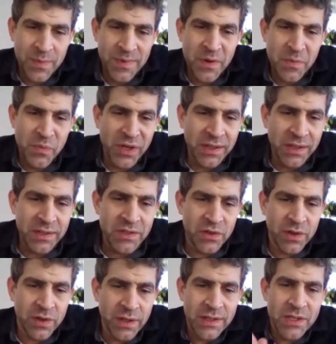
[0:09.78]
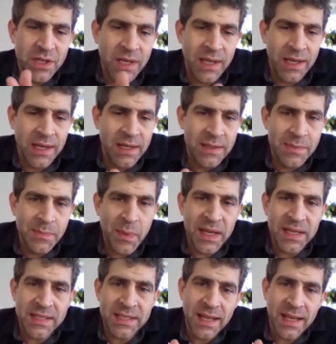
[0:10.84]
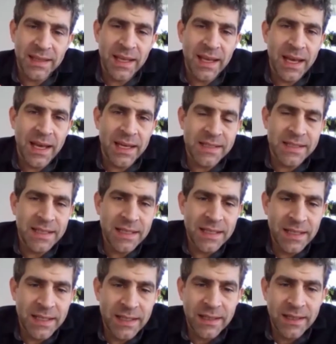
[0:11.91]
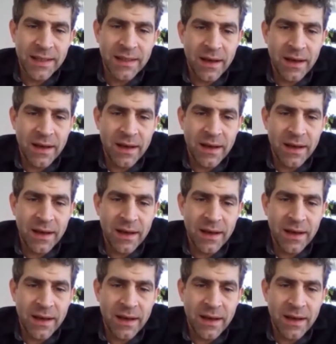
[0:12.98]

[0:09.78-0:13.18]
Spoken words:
The Brilliance trilogy is based on the idea